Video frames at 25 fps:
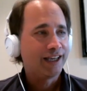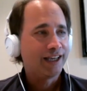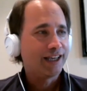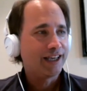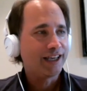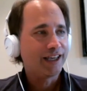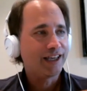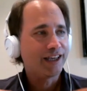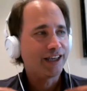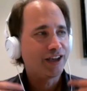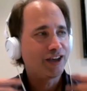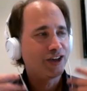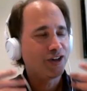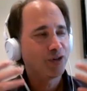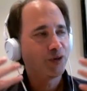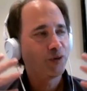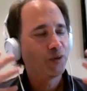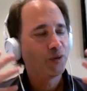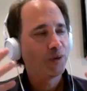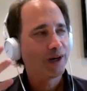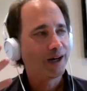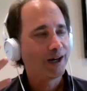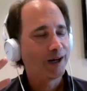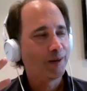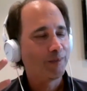
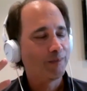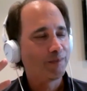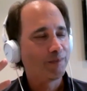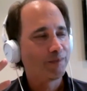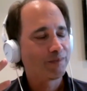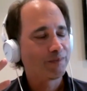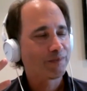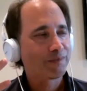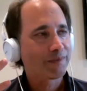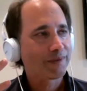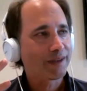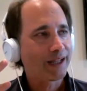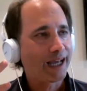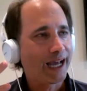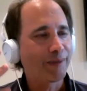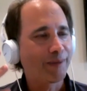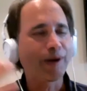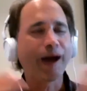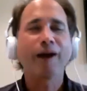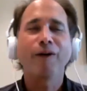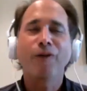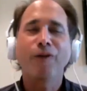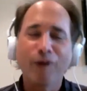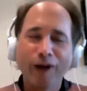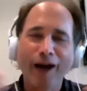you um, I'm
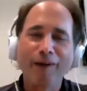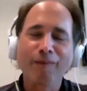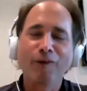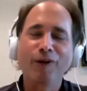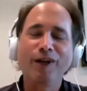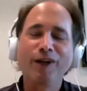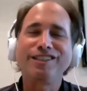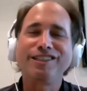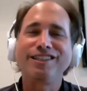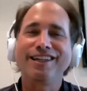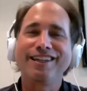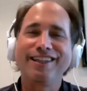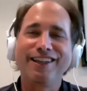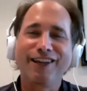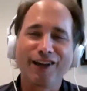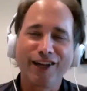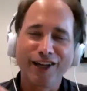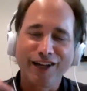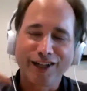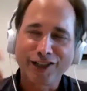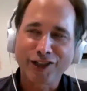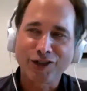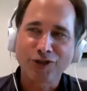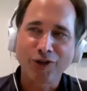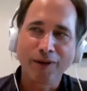I, I'm always like
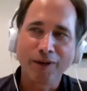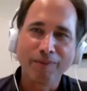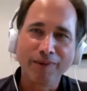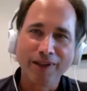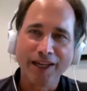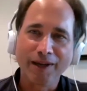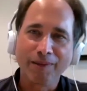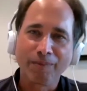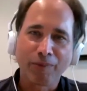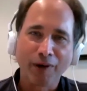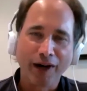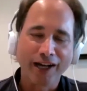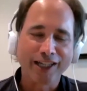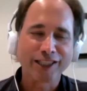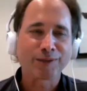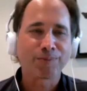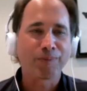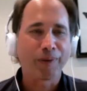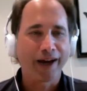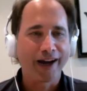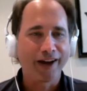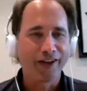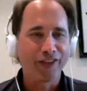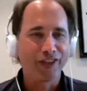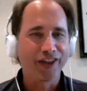extremely impressed
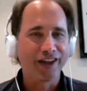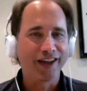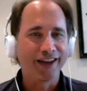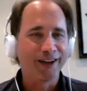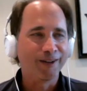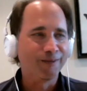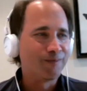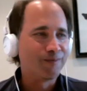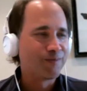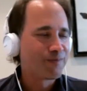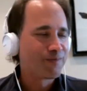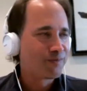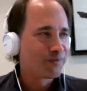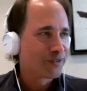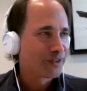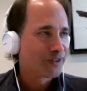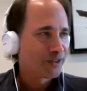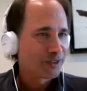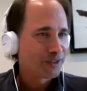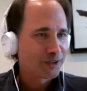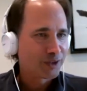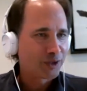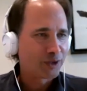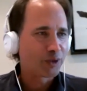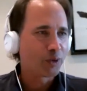by the
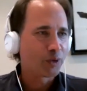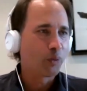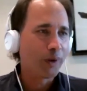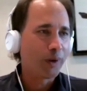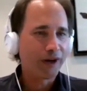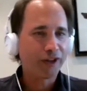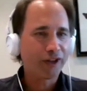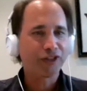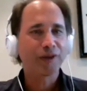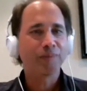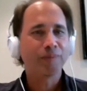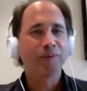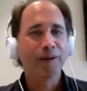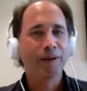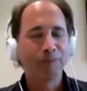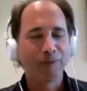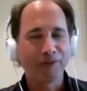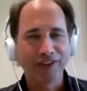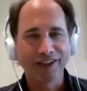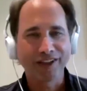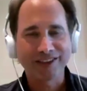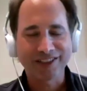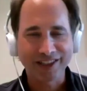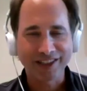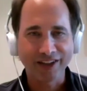the wealthy people
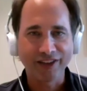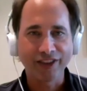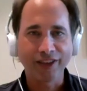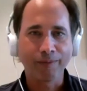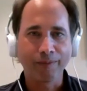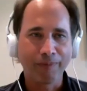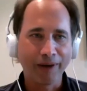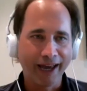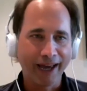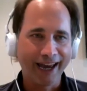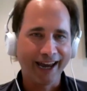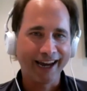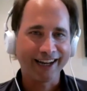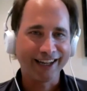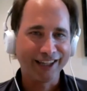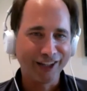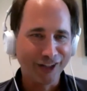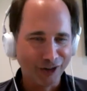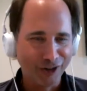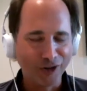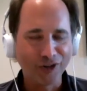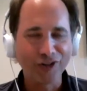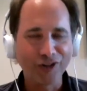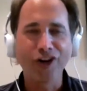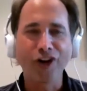that sit in the back. You
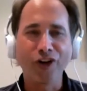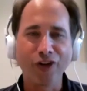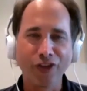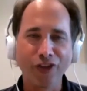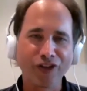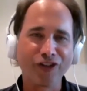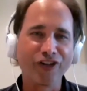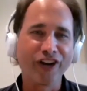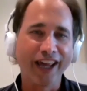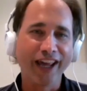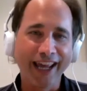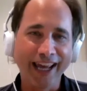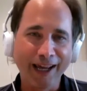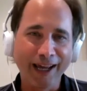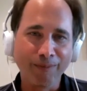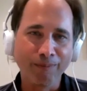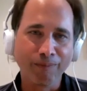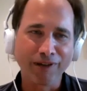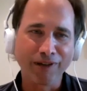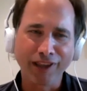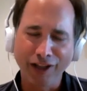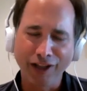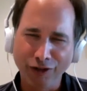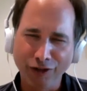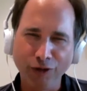don't know their name,
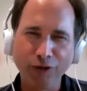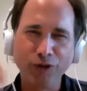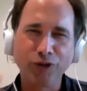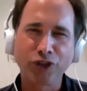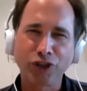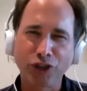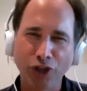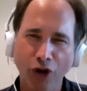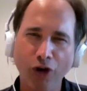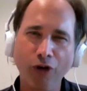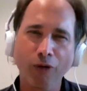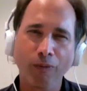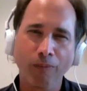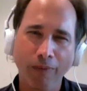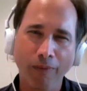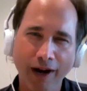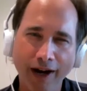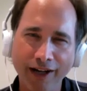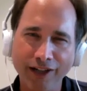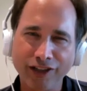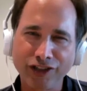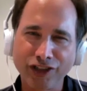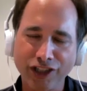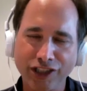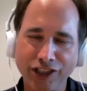but they do so
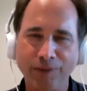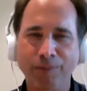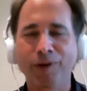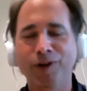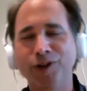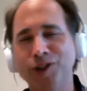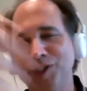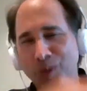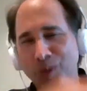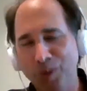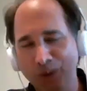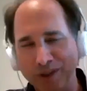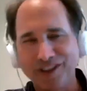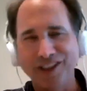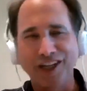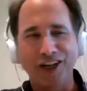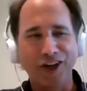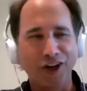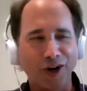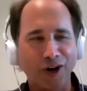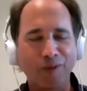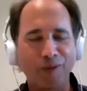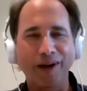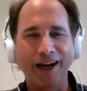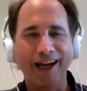much, as opposed ones you
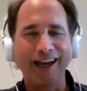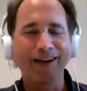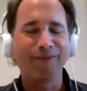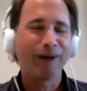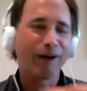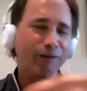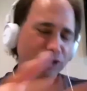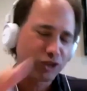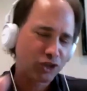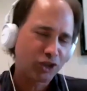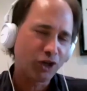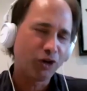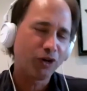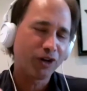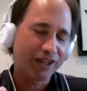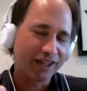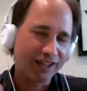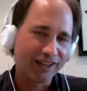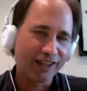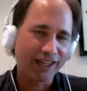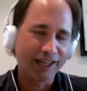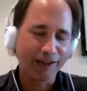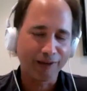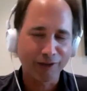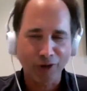hear about. And I was
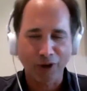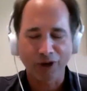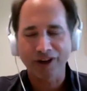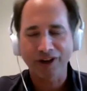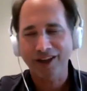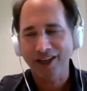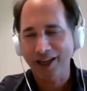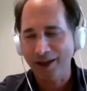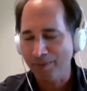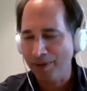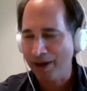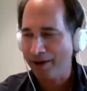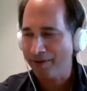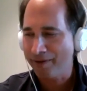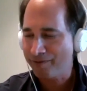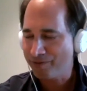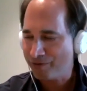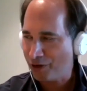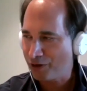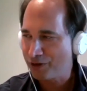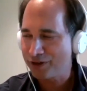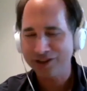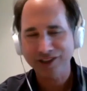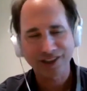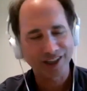jokingly talking about
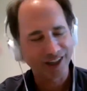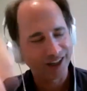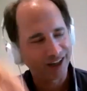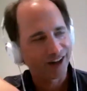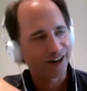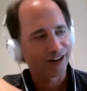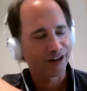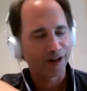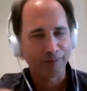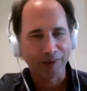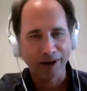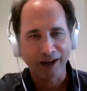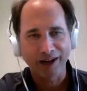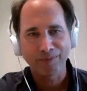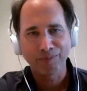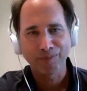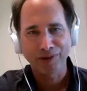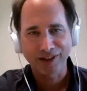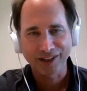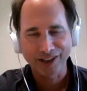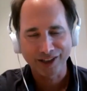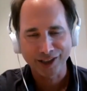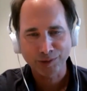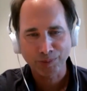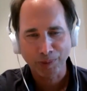folks that you hear about
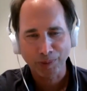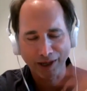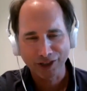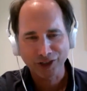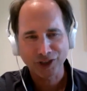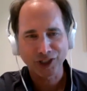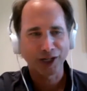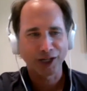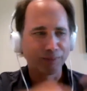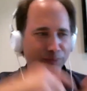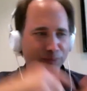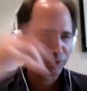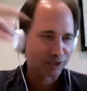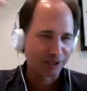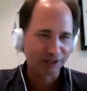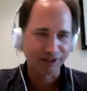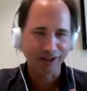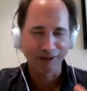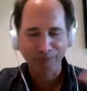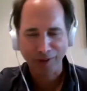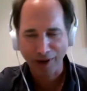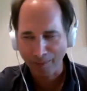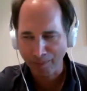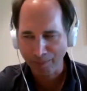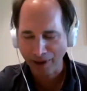building spaceships and
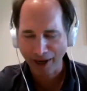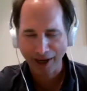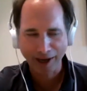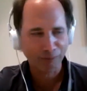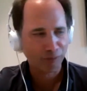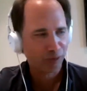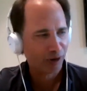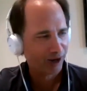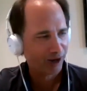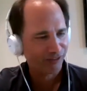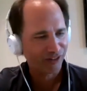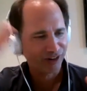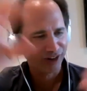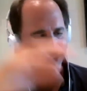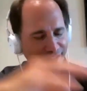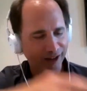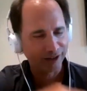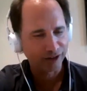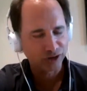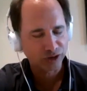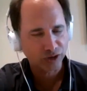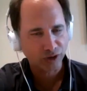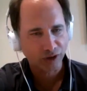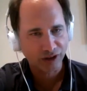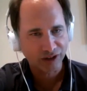buying private
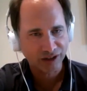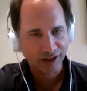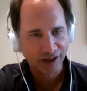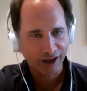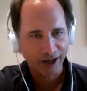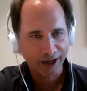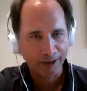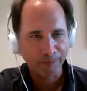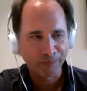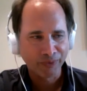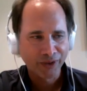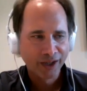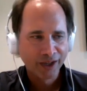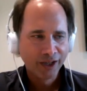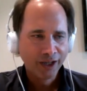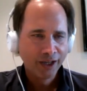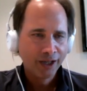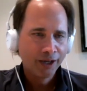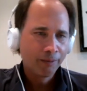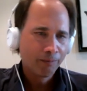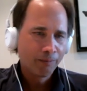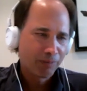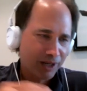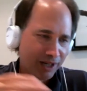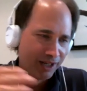islands all the time.
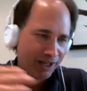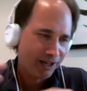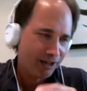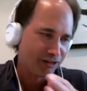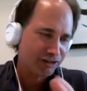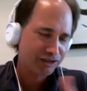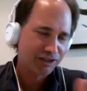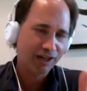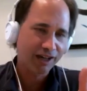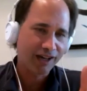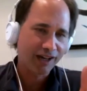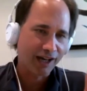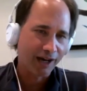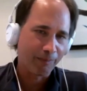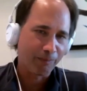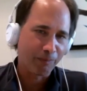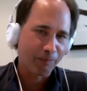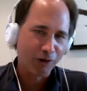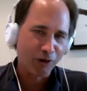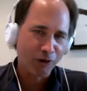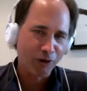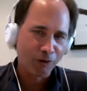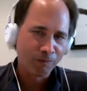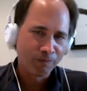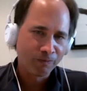But here's a
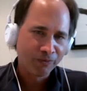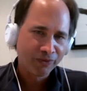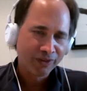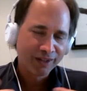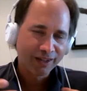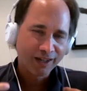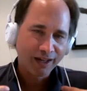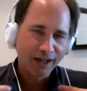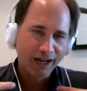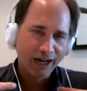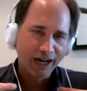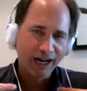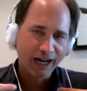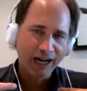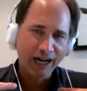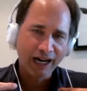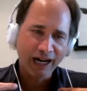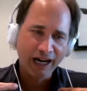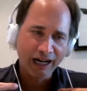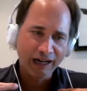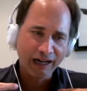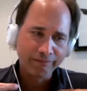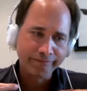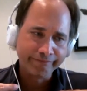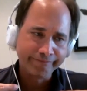couple.
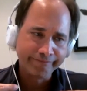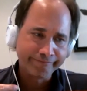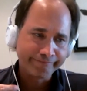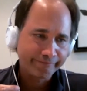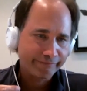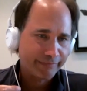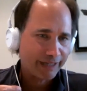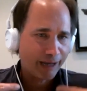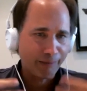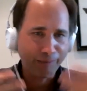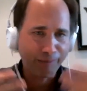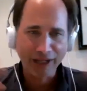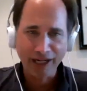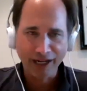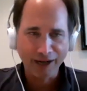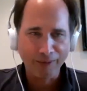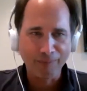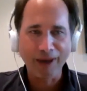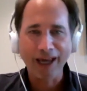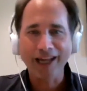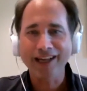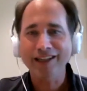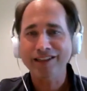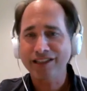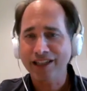Um, I mean, an
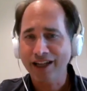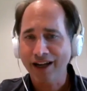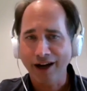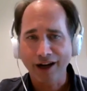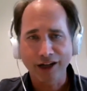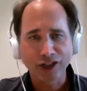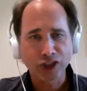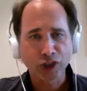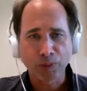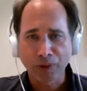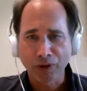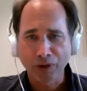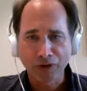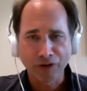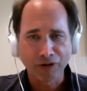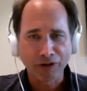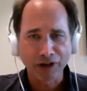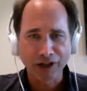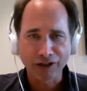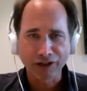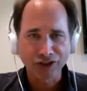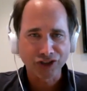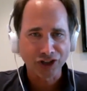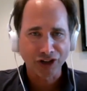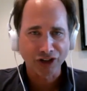amazing
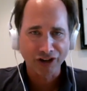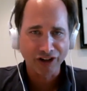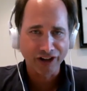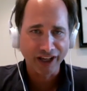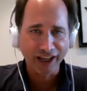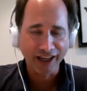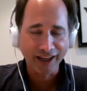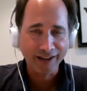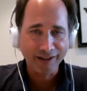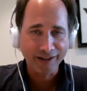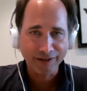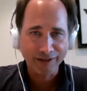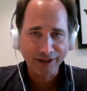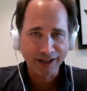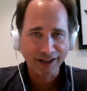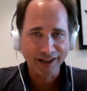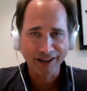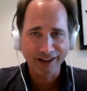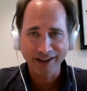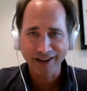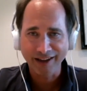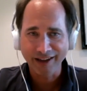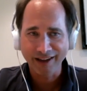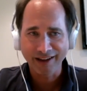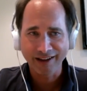entrepreneurial journey.
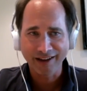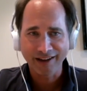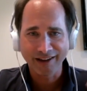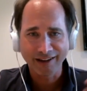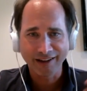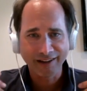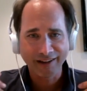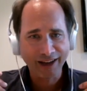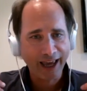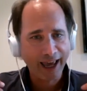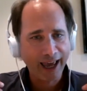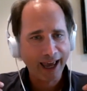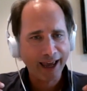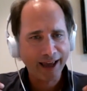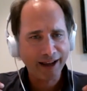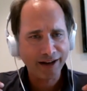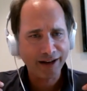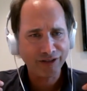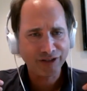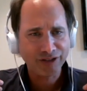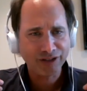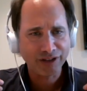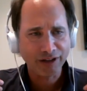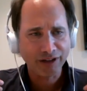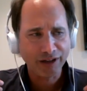Uh,
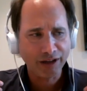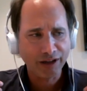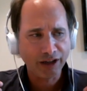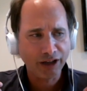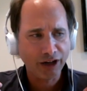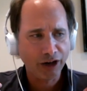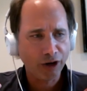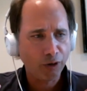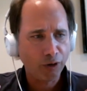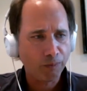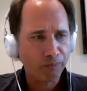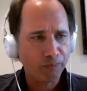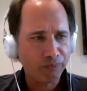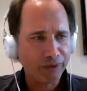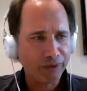and, you know,